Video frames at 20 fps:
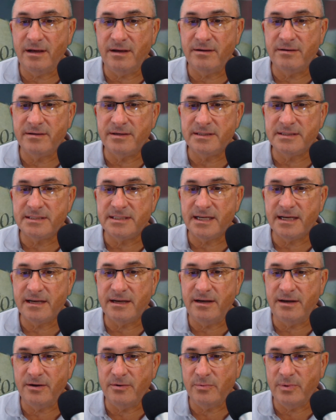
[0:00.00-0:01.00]
on a
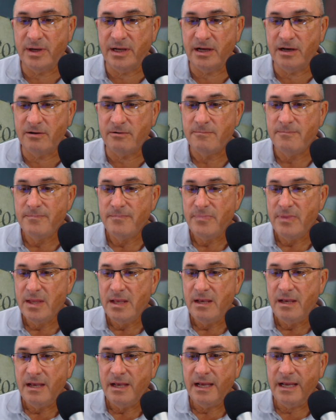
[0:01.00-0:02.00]
second, here we go,
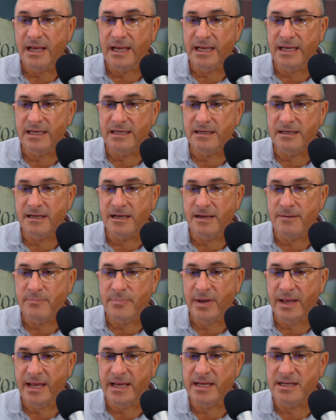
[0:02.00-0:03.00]
a
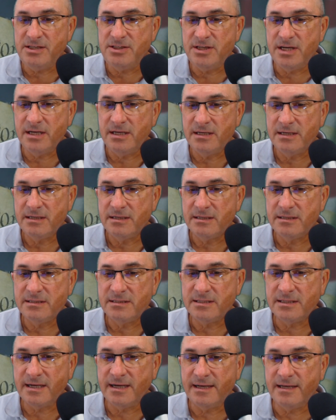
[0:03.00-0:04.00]
page
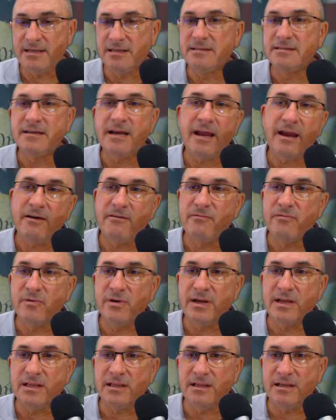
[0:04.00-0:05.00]
titled
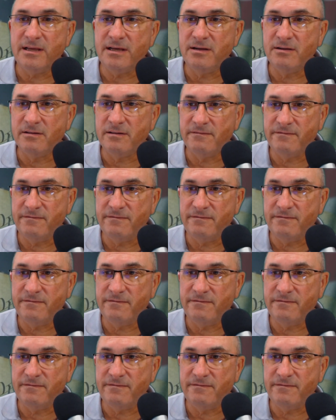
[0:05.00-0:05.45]
Every Legal